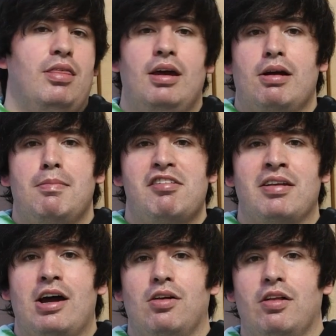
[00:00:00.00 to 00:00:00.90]
There, I
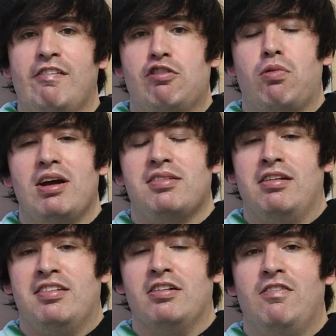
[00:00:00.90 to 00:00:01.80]
mentioned HoloLive twice
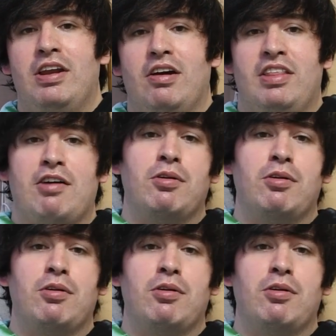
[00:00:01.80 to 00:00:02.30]
in a single video. That